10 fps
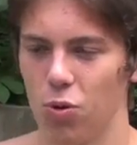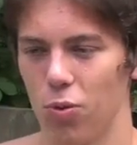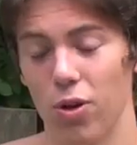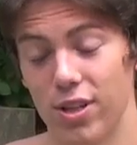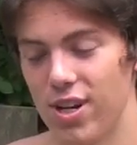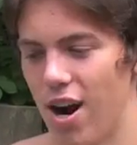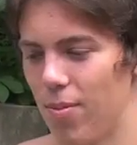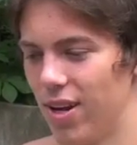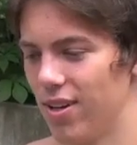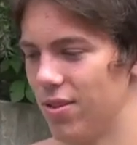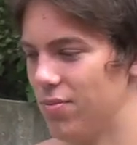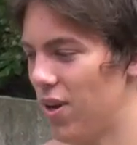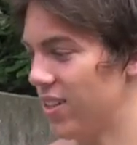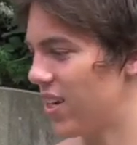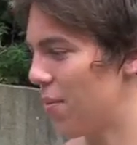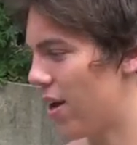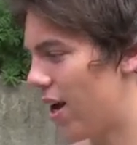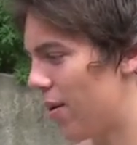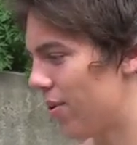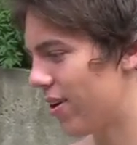we were really tired by, by the time that
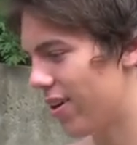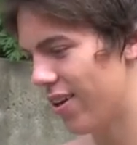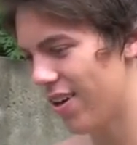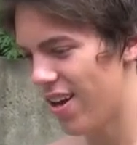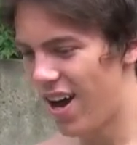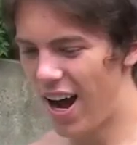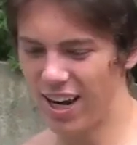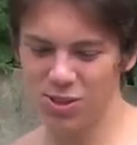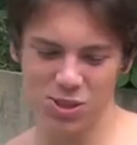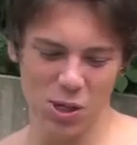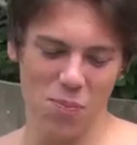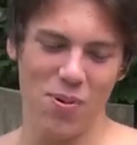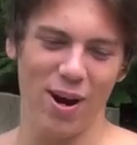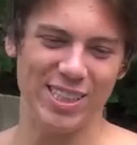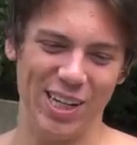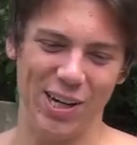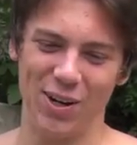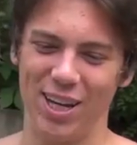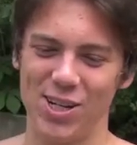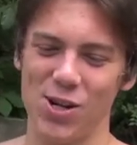happened. I guess he's a little embarrassed, you
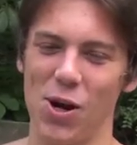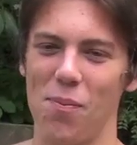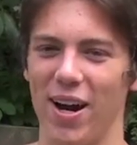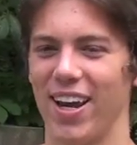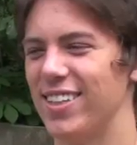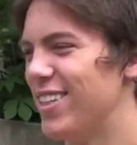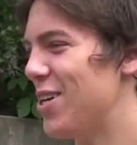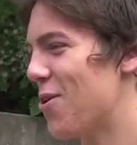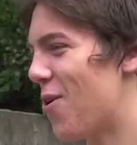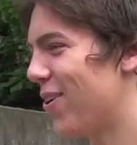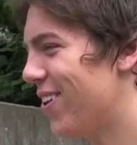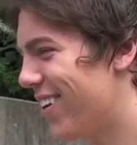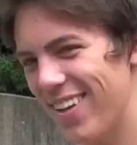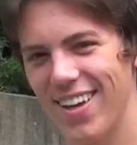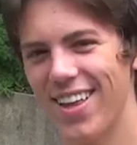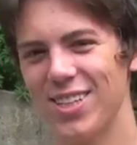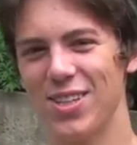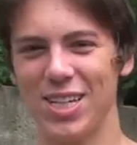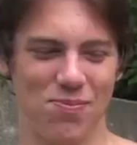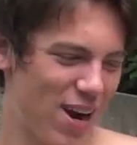know, get shown up by an 18-year-old. That's,
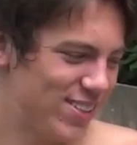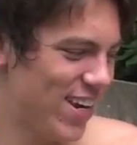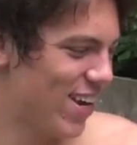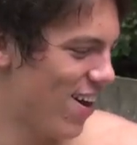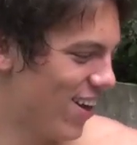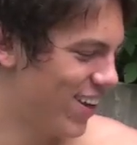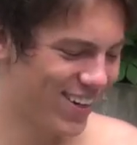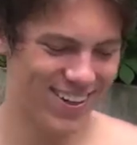that's my take on it.